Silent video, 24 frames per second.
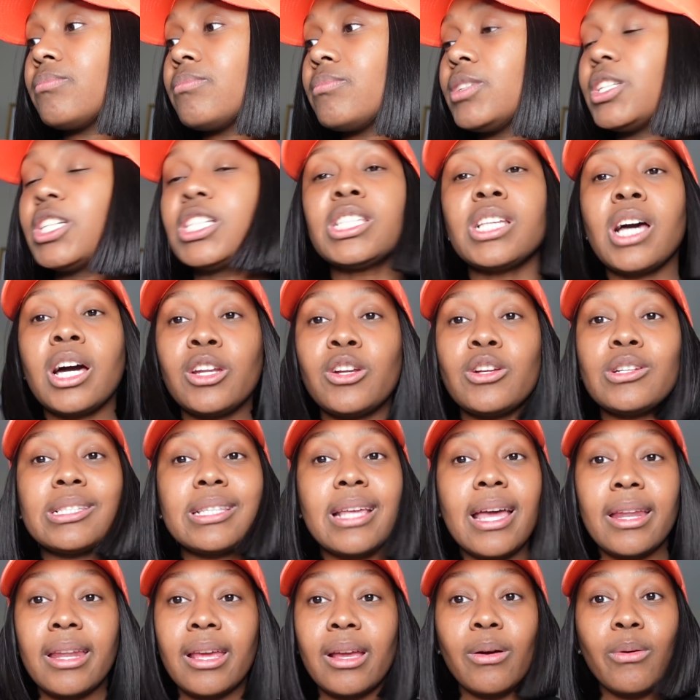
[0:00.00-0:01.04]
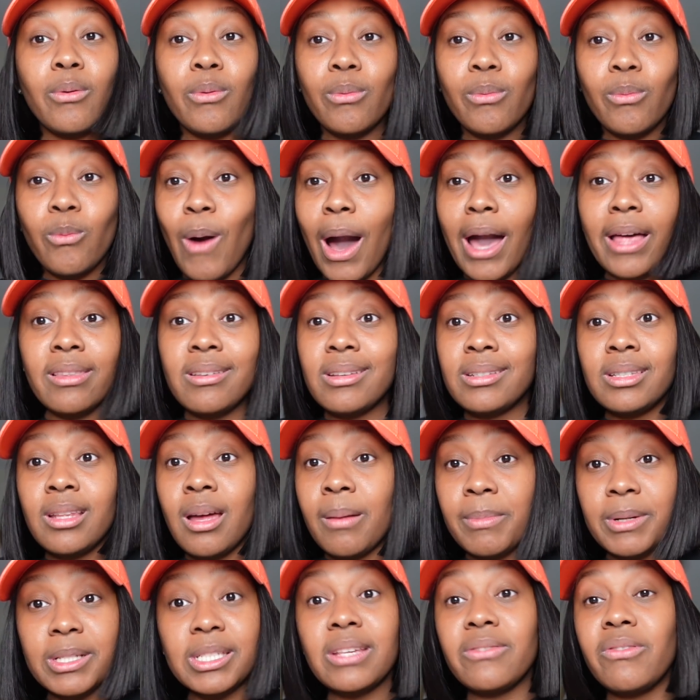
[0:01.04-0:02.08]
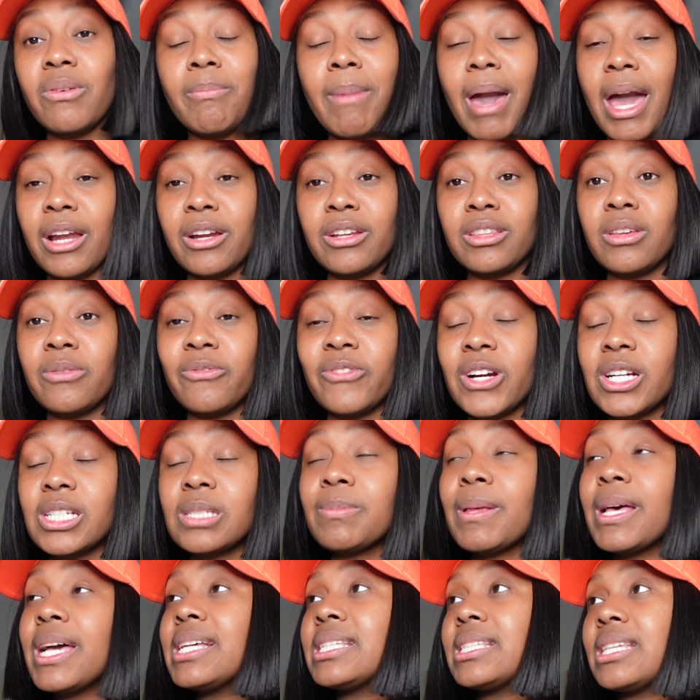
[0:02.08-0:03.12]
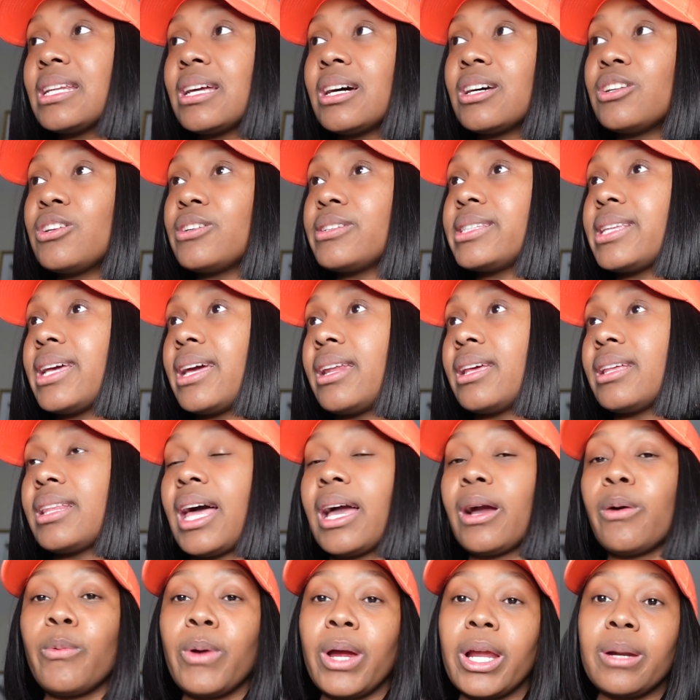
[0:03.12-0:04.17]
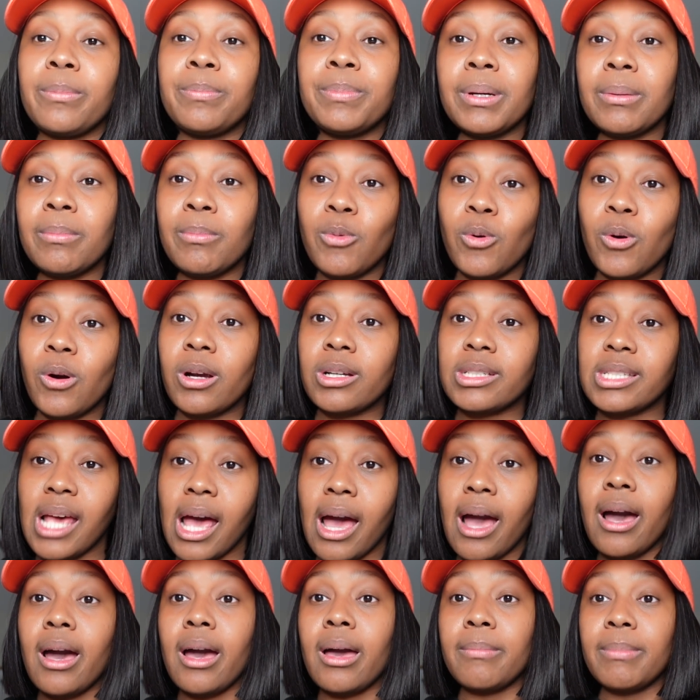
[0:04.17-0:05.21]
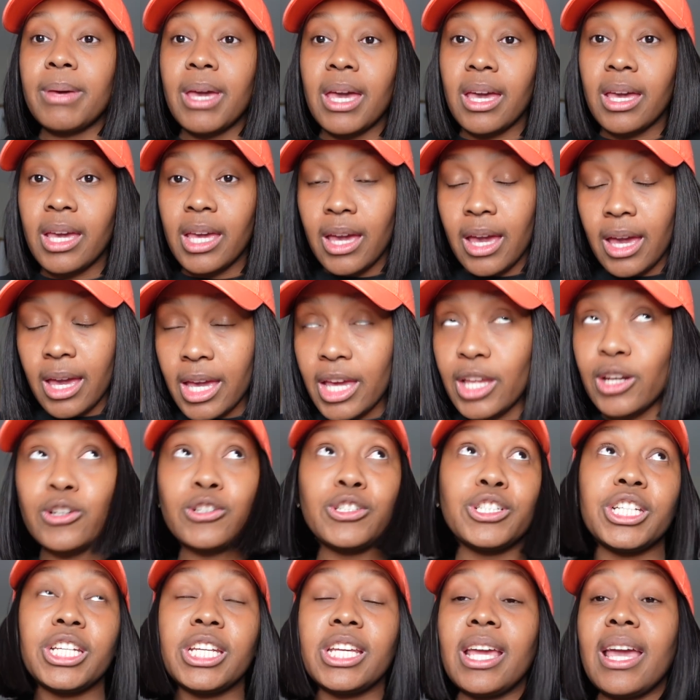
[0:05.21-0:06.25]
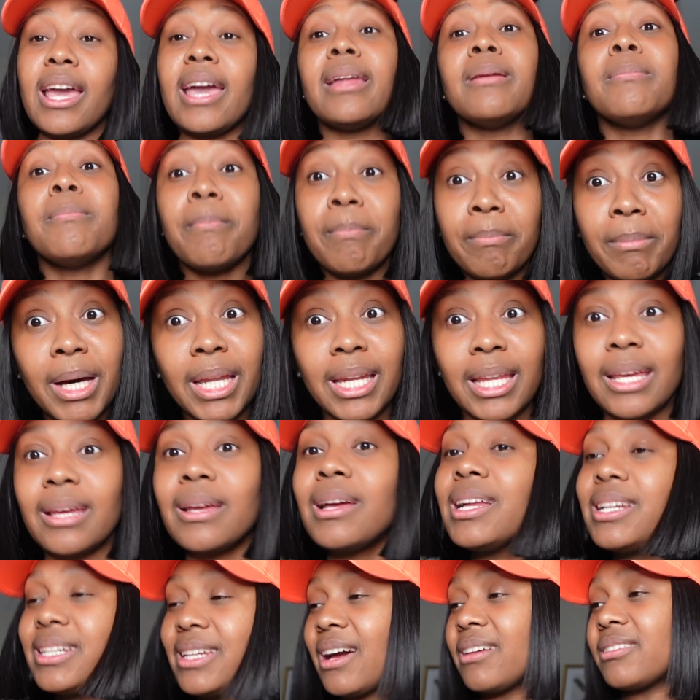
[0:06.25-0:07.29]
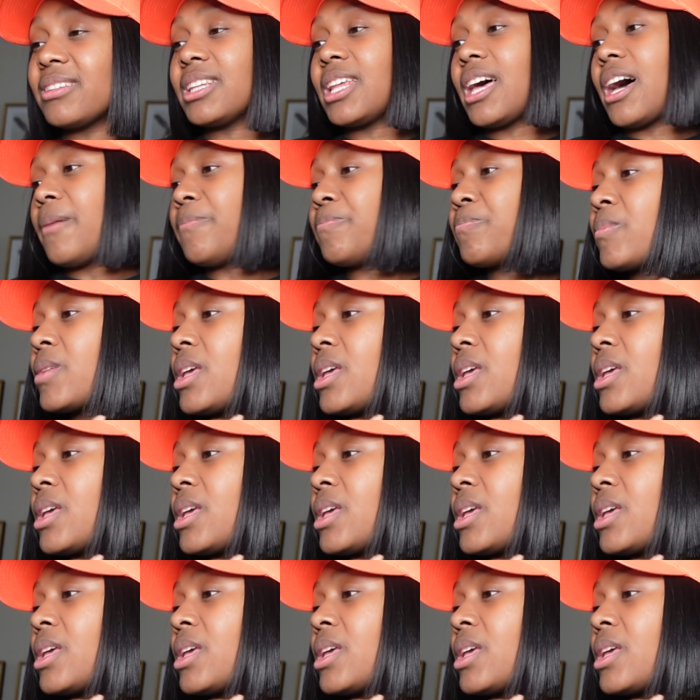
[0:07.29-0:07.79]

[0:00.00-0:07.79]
just understanding why these numbers even matter in the first place, and understanding like where to put more time, energy, and money down the line.